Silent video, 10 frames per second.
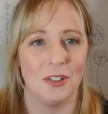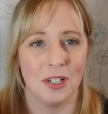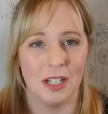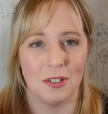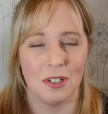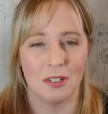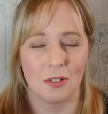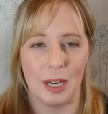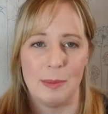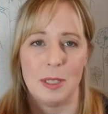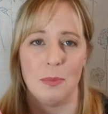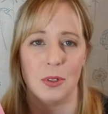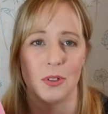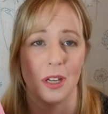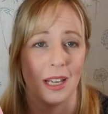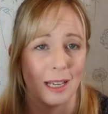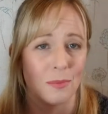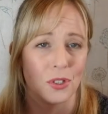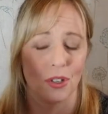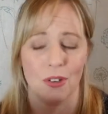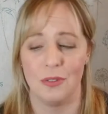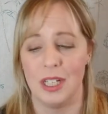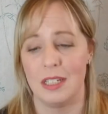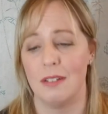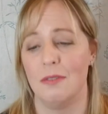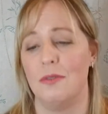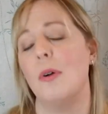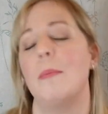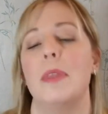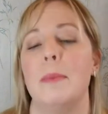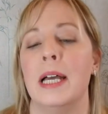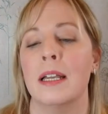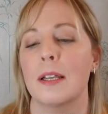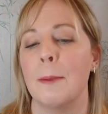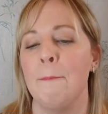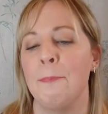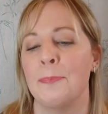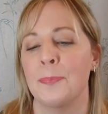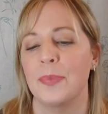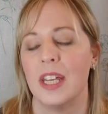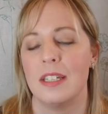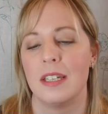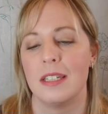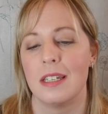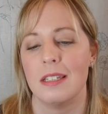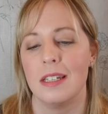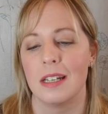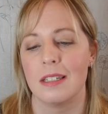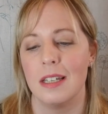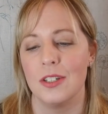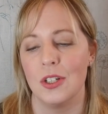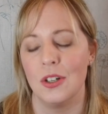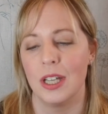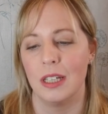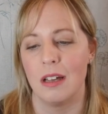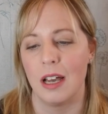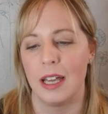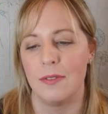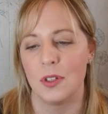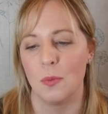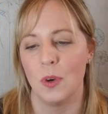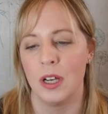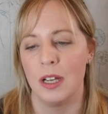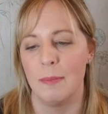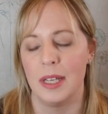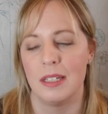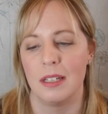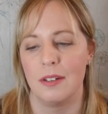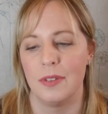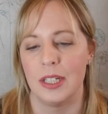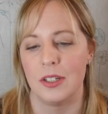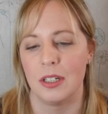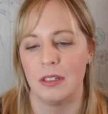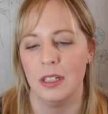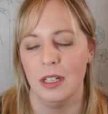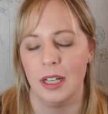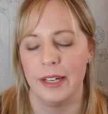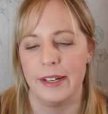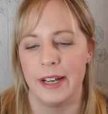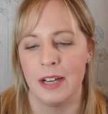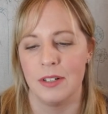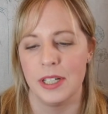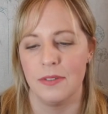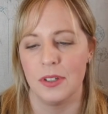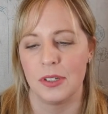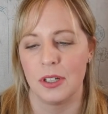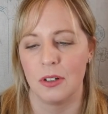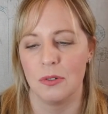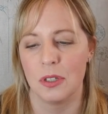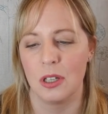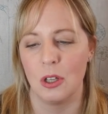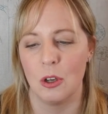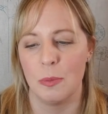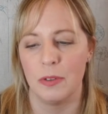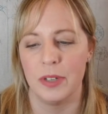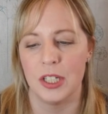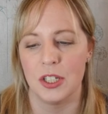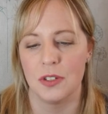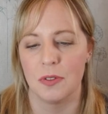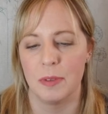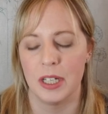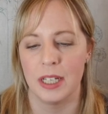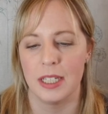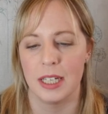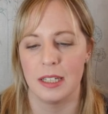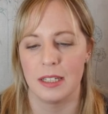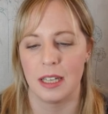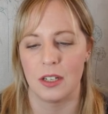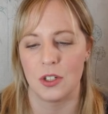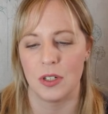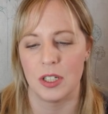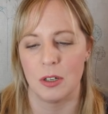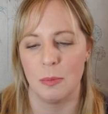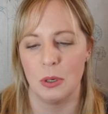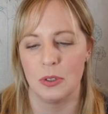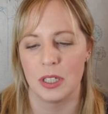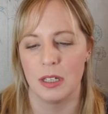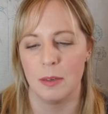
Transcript: I don't know how to describe this book, so I am just going to read it from the back. It says, Six interlocking lives, one amazing adventure, in a narrative that circles the globe and reaches from the 19th century to a post